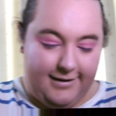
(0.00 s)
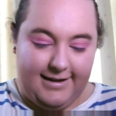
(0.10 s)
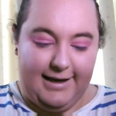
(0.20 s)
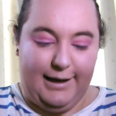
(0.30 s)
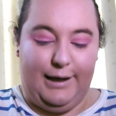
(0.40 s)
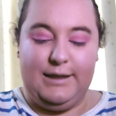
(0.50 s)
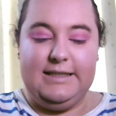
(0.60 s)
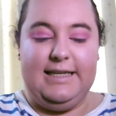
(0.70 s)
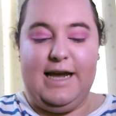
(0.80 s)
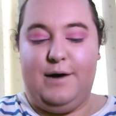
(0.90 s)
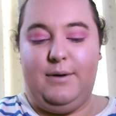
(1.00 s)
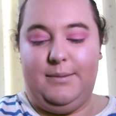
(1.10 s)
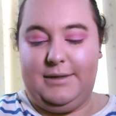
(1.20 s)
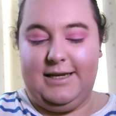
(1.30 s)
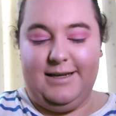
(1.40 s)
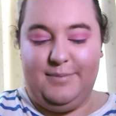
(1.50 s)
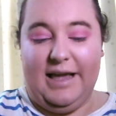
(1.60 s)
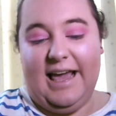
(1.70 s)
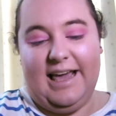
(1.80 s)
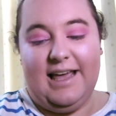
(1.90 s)
Okay, now I'm gonna
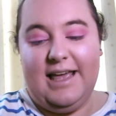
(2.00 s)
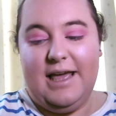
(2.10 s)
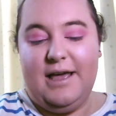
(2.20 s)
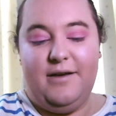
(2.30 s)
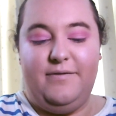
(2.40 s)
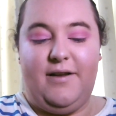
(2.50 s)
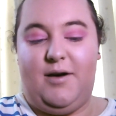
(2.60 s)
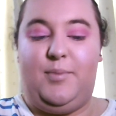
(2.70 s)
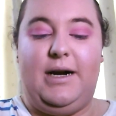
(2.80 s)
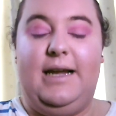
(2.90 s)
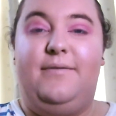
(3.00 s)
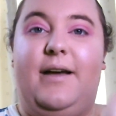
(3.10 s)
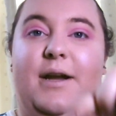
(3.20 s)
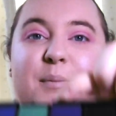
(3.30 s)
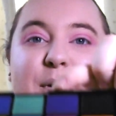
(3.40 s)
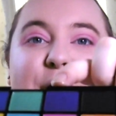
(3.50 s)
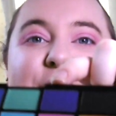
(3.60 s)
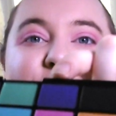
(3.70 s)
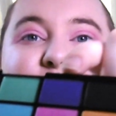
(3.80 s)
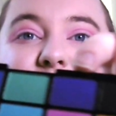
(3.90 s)
be very brave and I'm gonna go